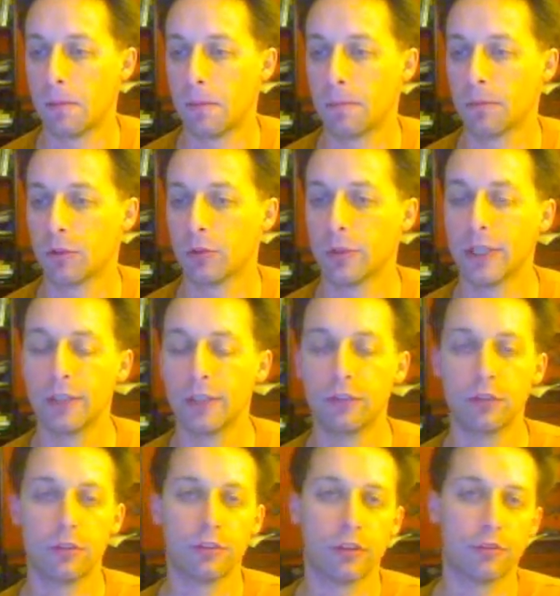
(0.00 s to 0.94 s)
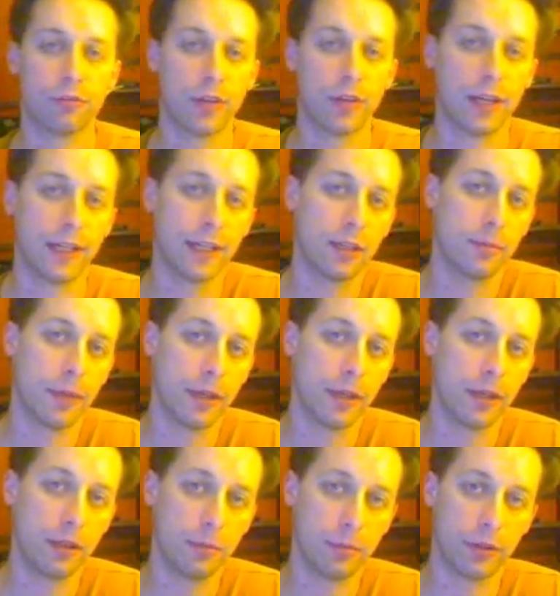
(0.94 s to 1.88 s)
So what I do is I'll find out
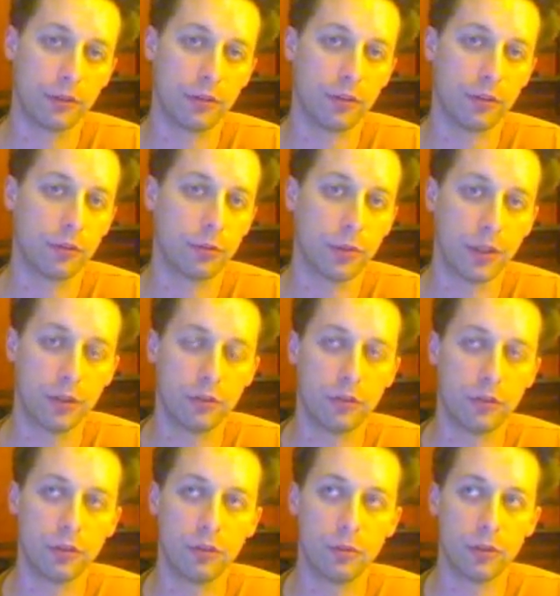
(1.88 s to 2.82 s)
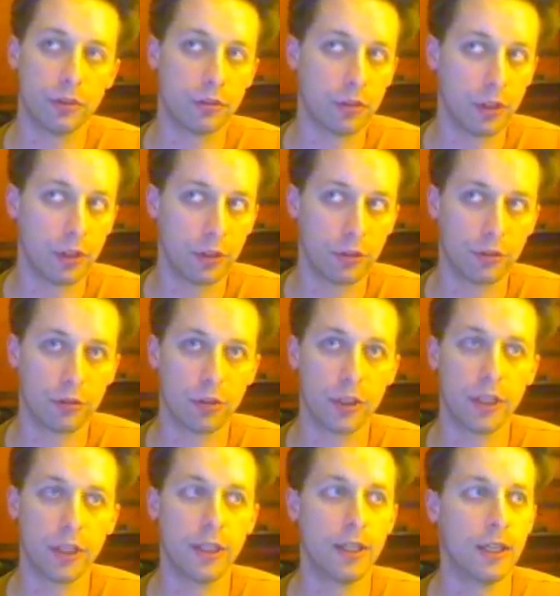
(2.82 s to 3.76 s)
about your business. What do you do? What's your
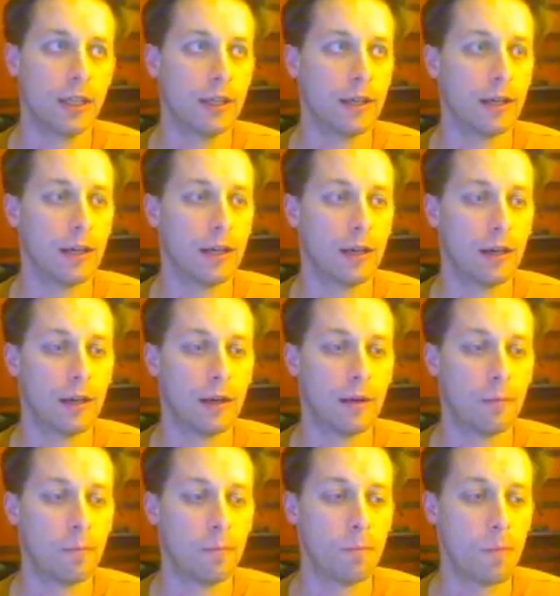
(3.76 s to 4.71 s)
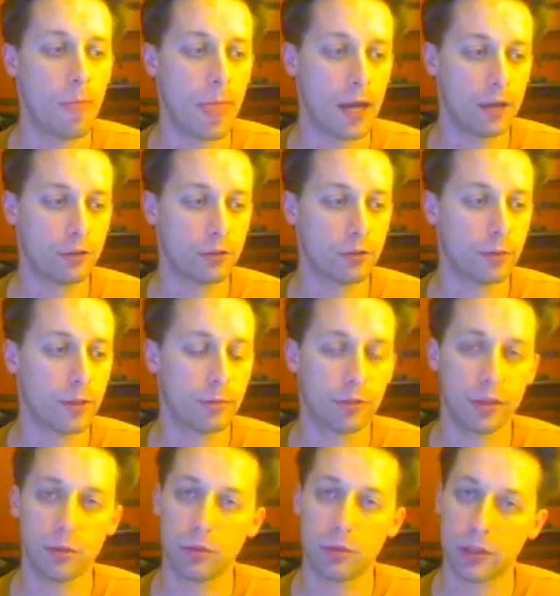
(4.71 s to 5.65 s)
industry? How's your
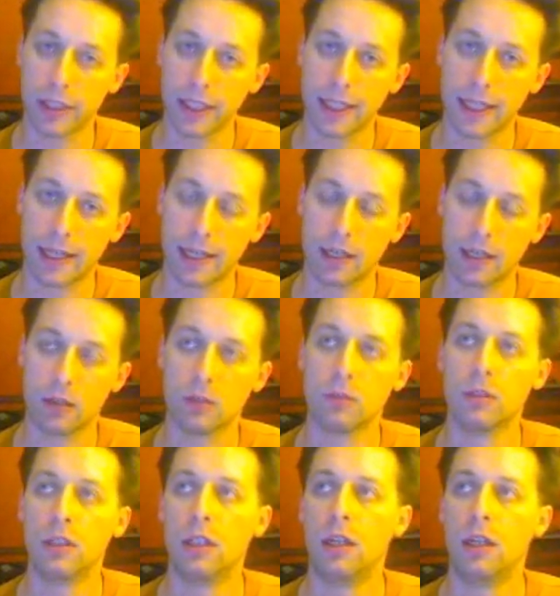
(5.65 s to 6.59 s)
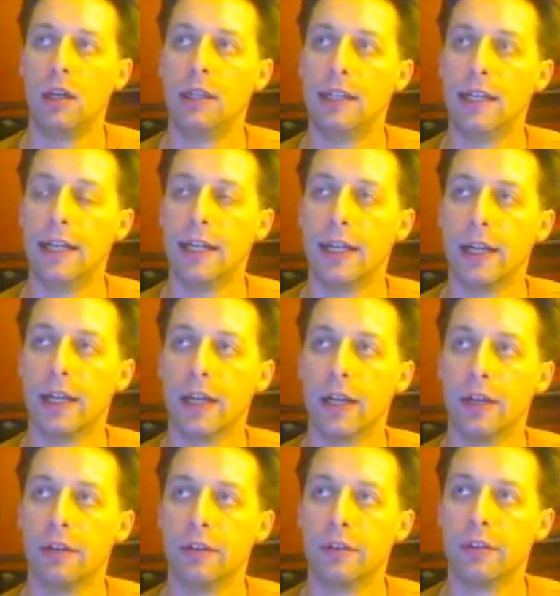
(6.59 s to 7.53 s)
website working now?
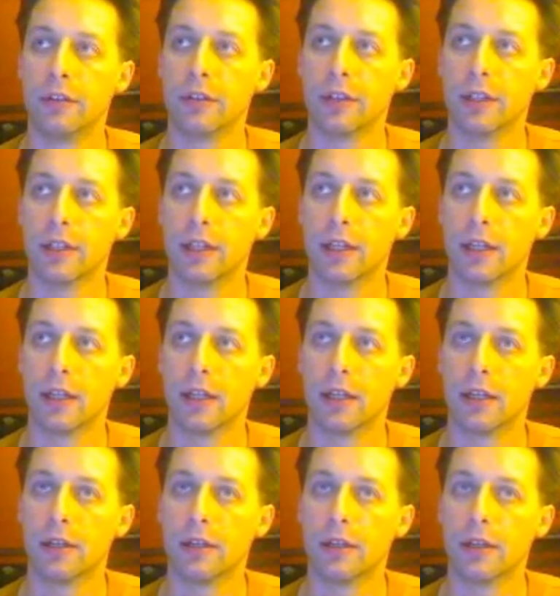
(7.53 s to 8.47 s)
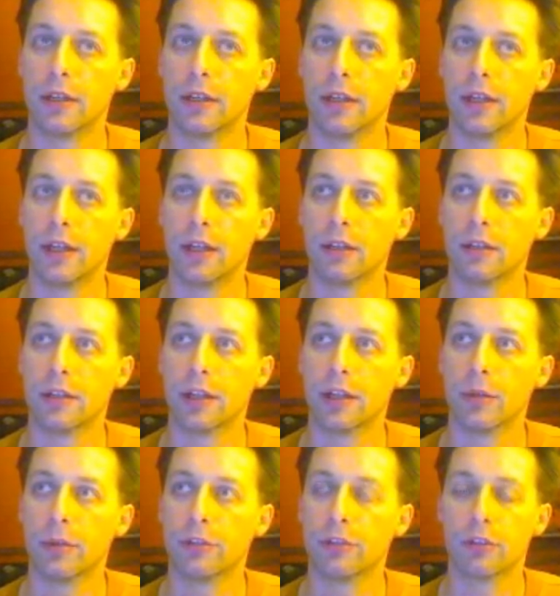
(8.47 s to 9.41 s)
And I'll look
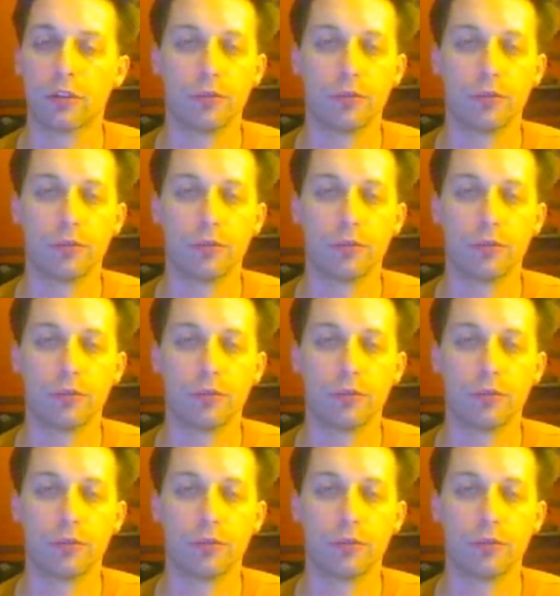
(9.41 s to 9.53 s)
at what's your